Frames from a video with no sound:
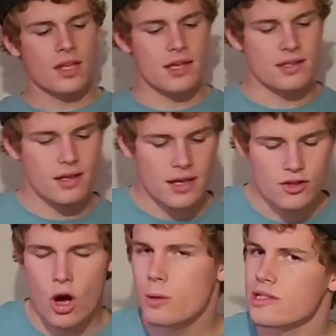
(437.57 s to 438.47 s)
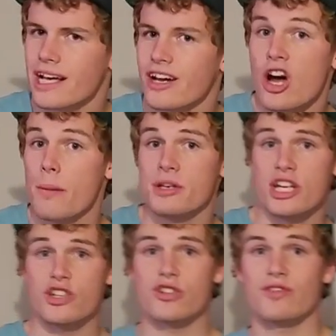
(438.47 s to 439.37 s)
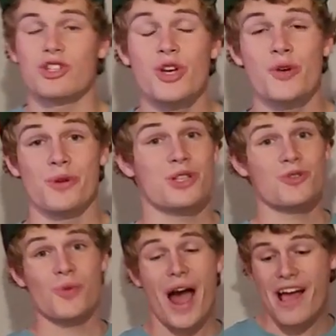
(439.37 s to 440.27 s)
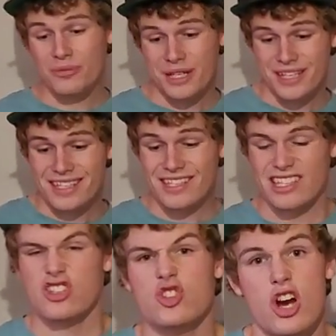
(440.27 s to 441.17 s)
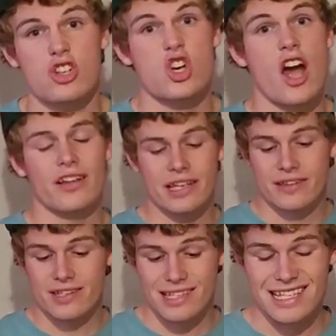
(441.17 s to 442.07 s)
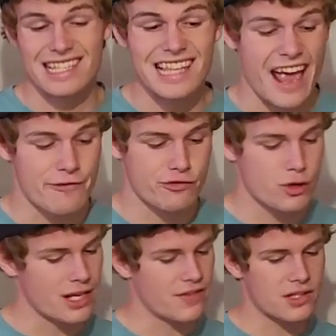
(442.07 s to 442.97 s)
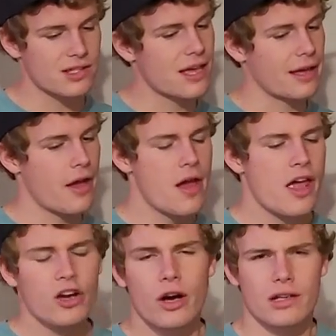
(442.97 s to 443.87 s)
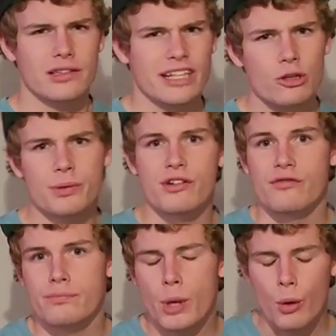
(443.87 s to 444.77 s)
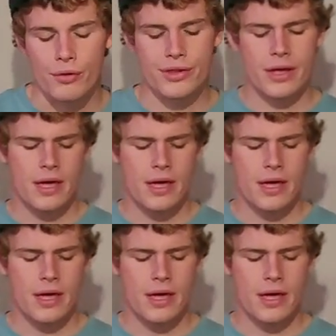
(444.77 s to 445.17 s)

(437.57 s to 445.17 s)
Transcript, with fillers: is is almost like a combination of the two, which is wild because this is as dark chocolate and this is as light fruity and this has got got a little bit of both.